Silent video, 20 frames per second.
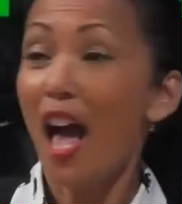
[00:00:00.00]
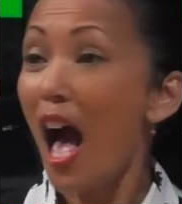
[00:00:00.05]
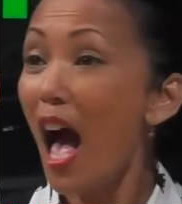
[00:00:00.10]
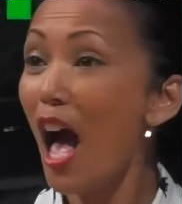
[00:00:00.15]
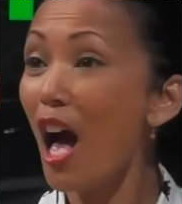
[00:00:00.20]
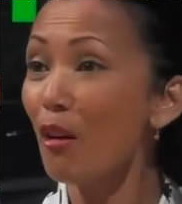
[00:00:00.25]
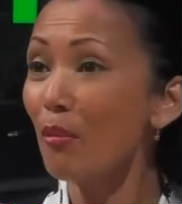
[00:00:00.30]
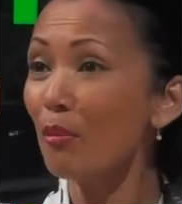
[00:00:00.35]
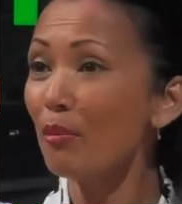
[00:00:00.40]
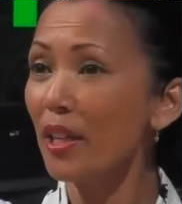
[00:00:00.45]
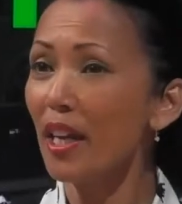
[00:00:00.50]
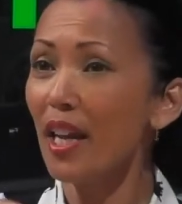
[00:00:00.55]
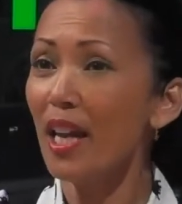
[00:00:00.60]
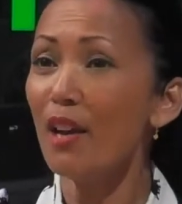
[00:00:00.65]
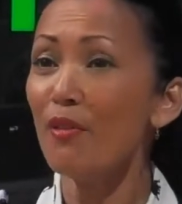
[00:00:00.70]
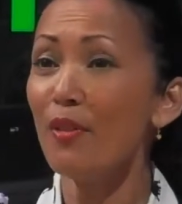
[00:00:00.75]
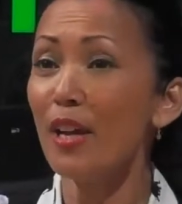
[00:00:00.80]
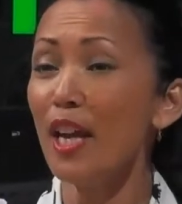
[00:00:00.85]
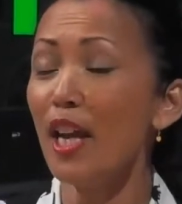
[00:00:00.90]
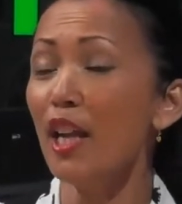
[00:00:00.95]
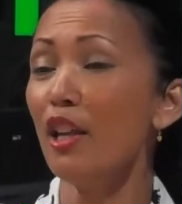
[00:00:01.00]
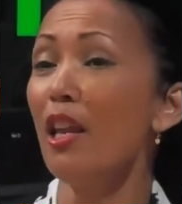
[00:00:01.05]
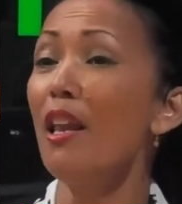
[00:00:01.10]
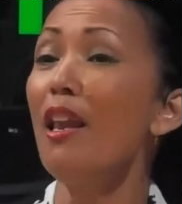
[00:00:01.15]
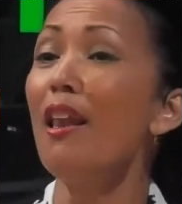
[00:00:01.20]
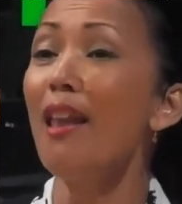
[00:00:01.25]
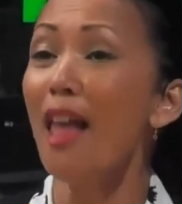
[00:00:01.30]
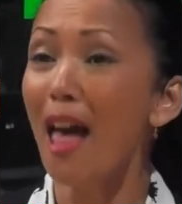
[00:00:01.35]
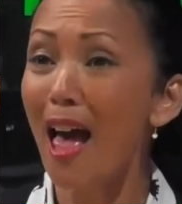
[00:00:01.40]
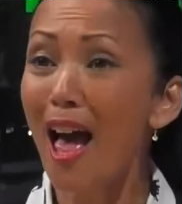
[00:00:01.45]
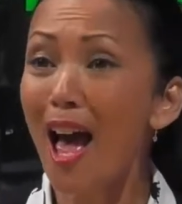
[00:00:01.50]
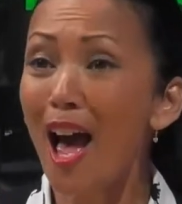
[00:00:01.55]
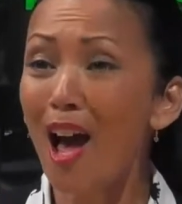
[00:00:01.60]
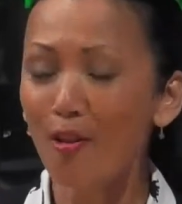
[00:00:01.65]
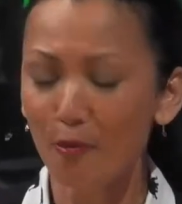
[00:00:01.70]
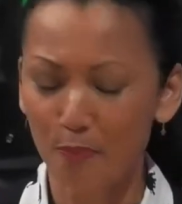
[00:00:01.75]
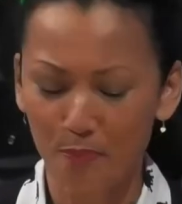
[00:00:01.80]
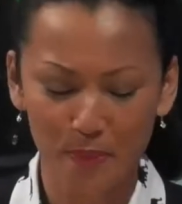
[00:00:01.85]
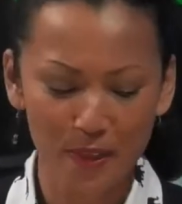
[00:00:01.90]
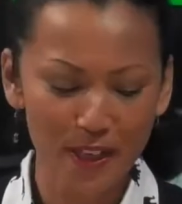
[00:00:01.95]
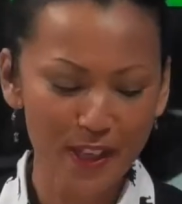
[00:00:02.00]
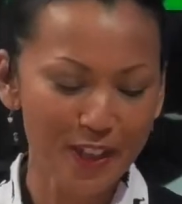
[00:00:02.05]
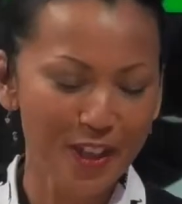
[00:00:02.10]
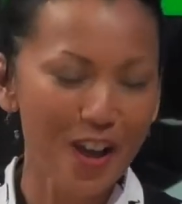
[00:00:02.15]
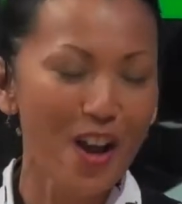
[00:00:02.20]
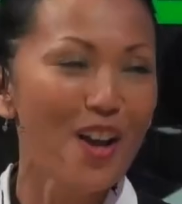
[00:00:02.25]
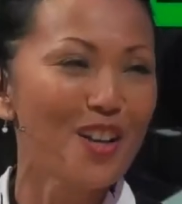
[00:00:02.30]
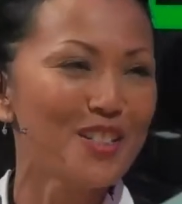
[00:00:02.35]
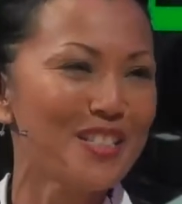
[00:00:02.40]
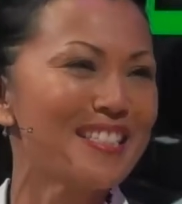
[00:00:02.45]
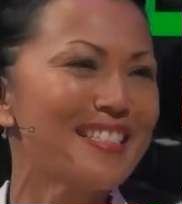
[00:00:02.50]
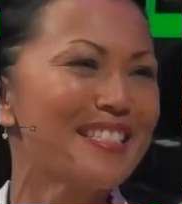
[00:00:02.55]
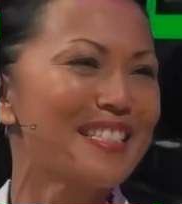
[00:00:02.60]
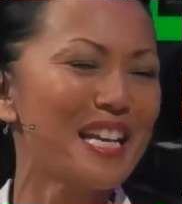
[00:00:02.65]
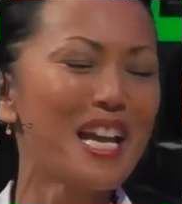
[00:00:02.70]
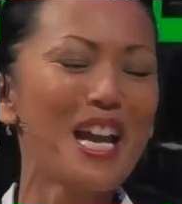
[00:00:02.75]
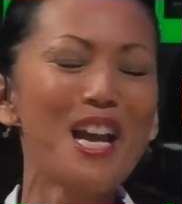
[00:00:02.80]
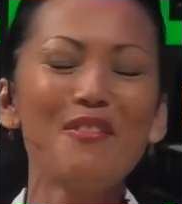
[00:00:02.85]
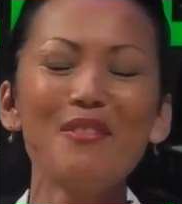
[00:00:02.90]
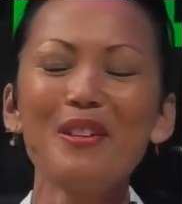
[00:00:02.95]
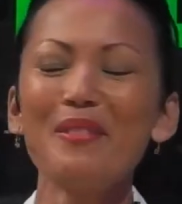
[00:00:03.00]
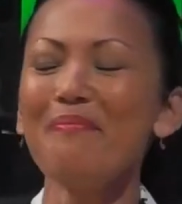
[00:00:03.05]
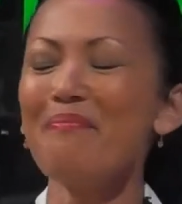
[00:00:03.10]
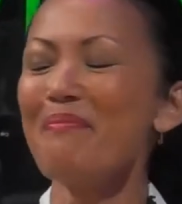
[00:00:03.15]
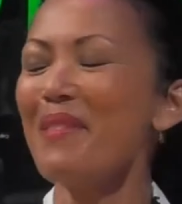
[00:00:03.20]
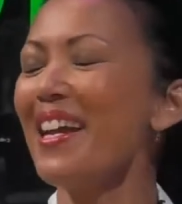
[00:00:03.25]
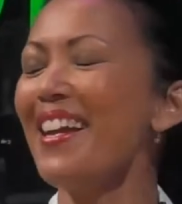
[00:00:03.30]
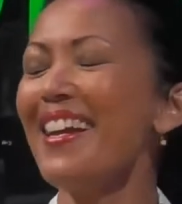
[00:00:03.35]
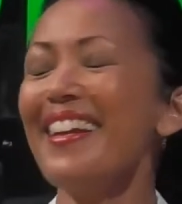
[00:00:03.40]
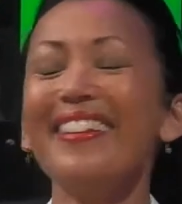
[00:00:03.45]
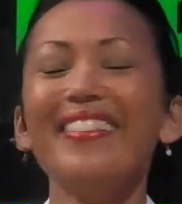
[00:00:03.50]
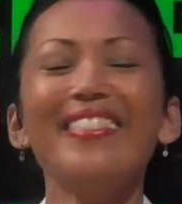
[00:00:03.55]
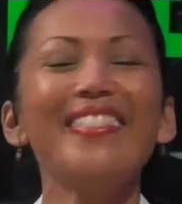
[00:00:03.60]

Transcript: Ooh. I'm giving love because it's giving me